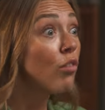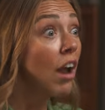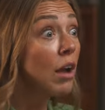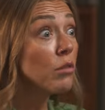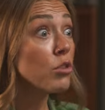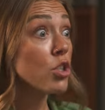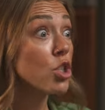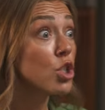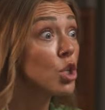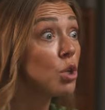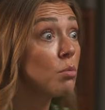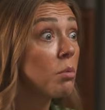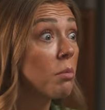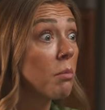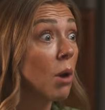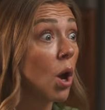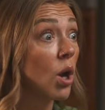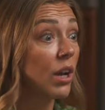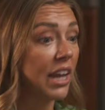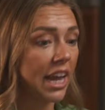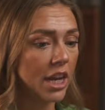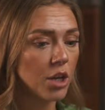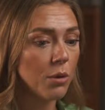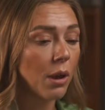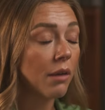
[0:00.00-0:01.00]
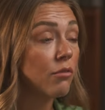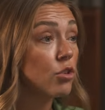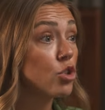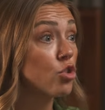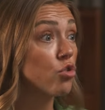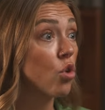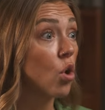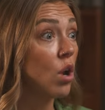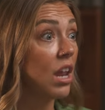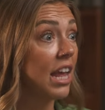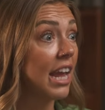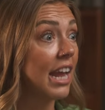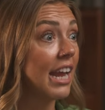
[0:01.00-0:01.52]
round a supermarket and you have a
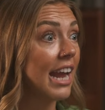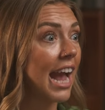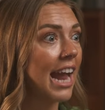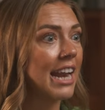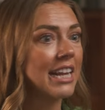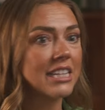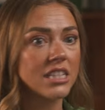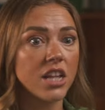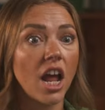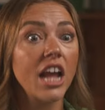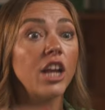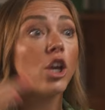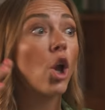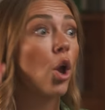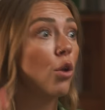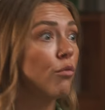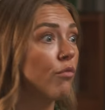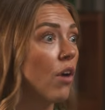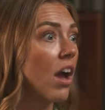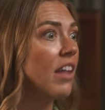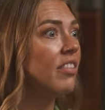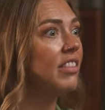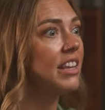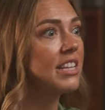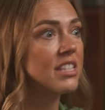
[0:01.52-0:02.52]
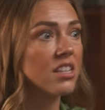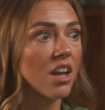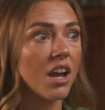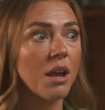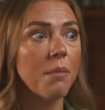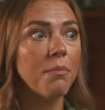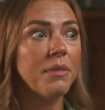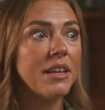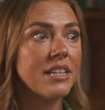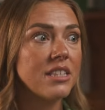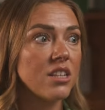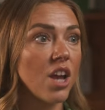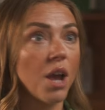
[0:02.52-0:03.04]
trolley and it's like go find this
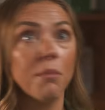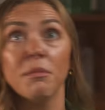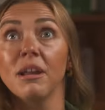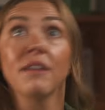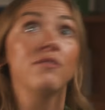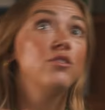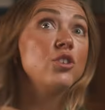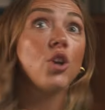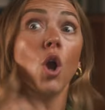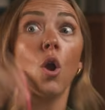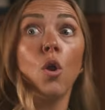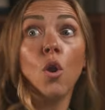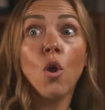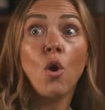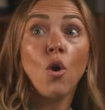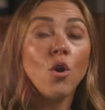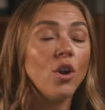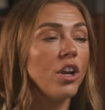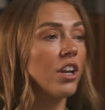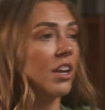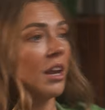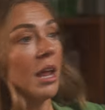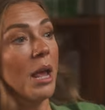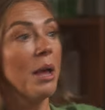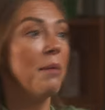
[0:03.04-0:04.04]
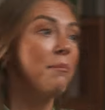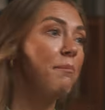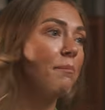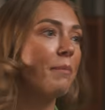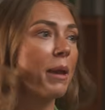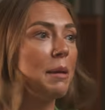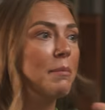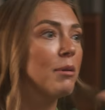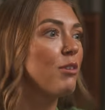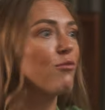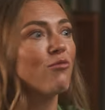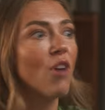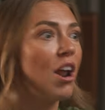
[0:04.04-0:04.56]
item, and you have to go along and
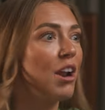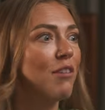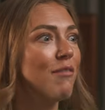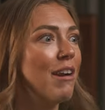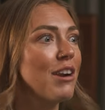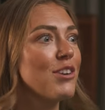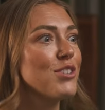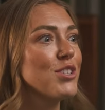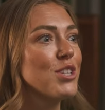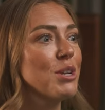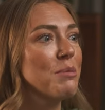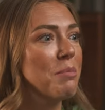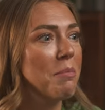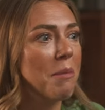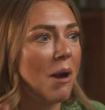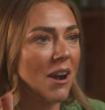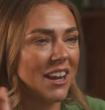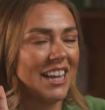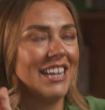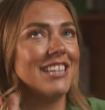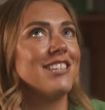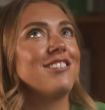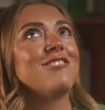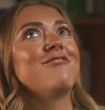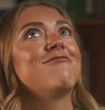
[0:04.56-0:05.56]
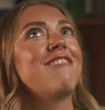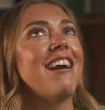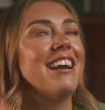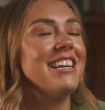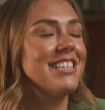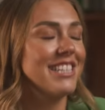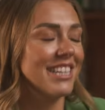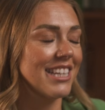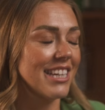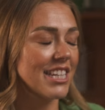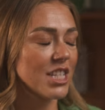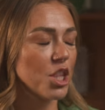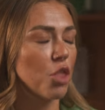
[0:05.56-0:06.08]
people are running around a supermarket and it's
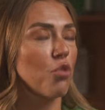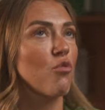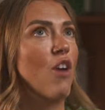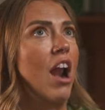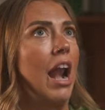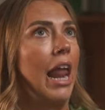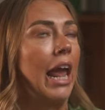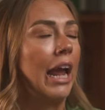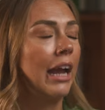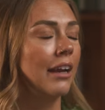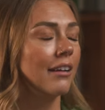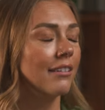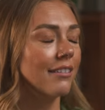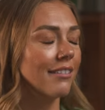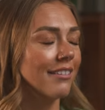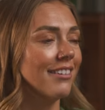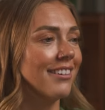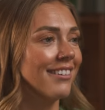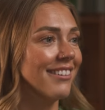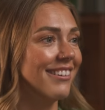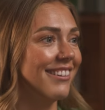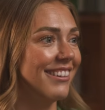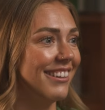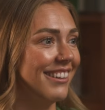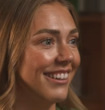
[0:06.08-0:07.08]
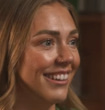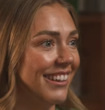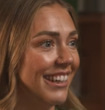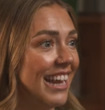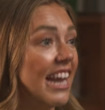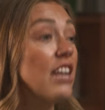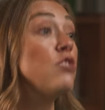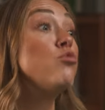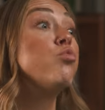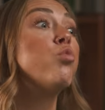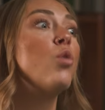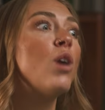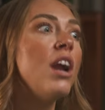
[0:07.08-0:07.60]
crazy and it's thrilling.
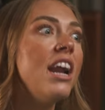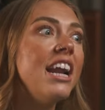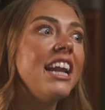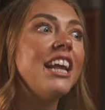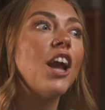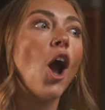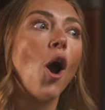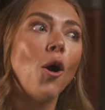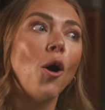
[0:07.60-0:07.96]
It's really